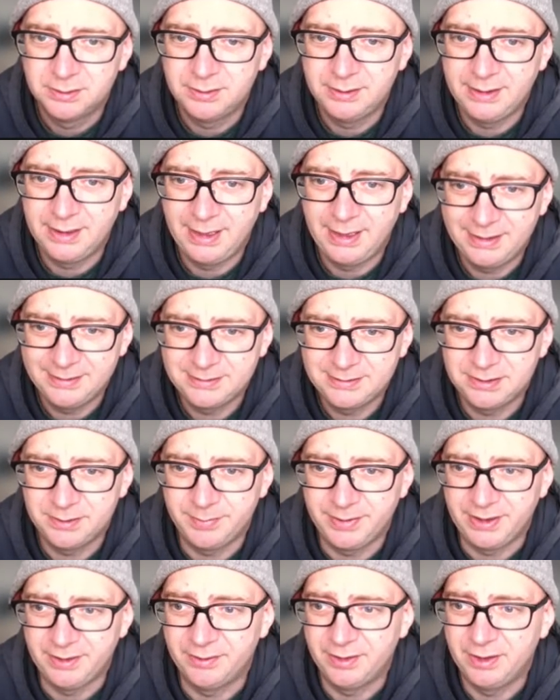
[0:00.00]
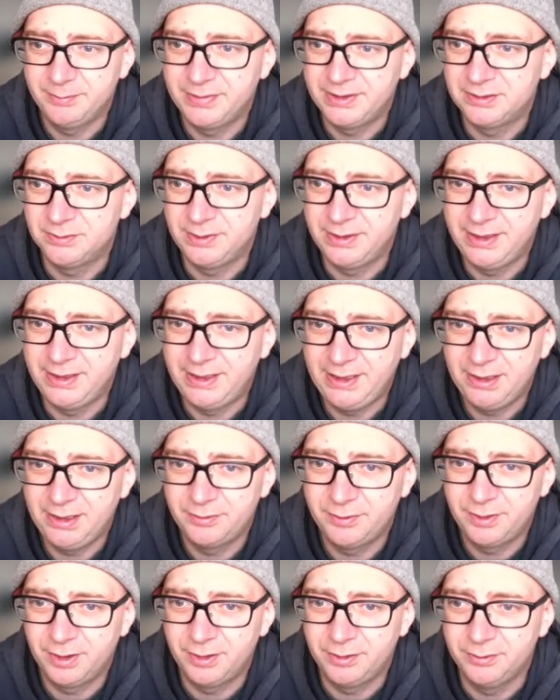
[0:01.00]
It has to be, right? Because we need a
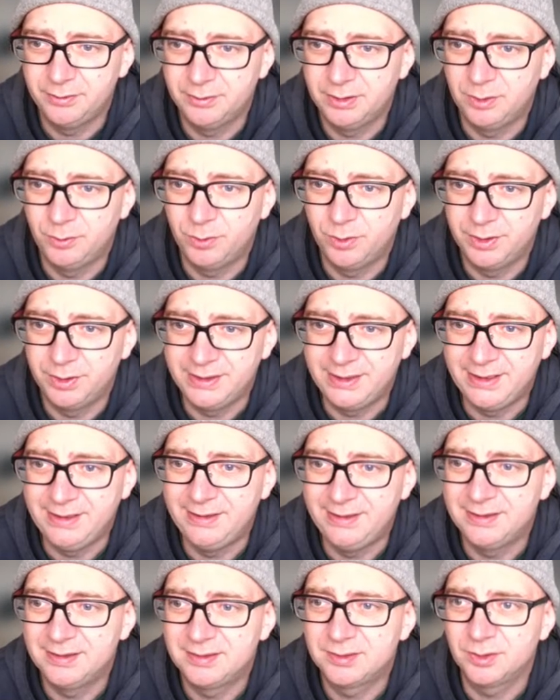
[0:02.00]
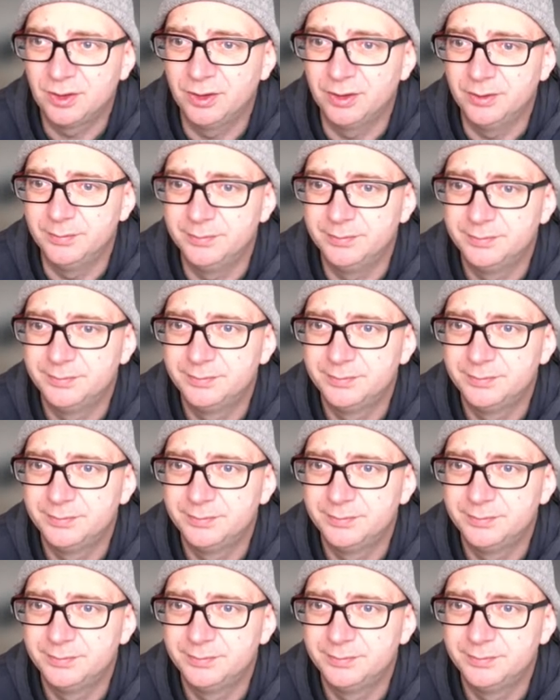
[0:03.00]
row, a 1 in this column.